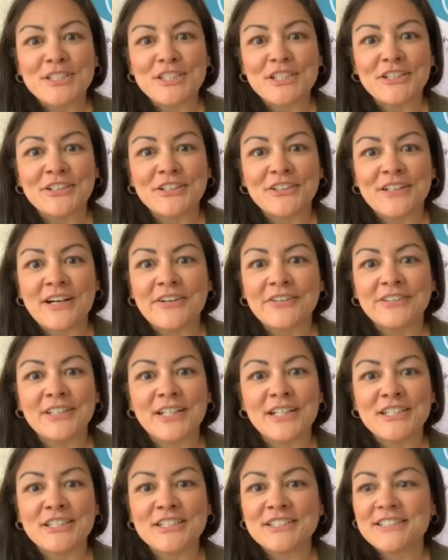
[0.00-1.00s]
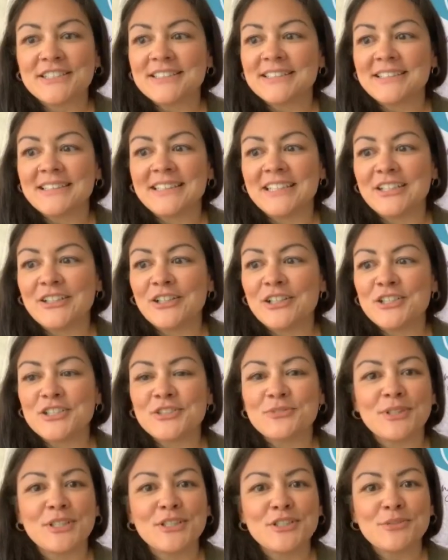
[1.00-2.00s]
other out, and I just
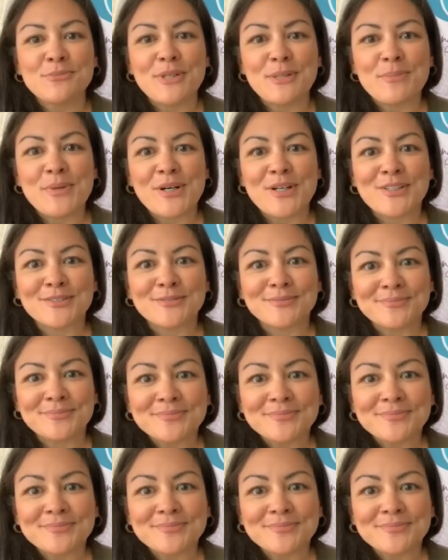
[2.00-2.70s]
want to do my part.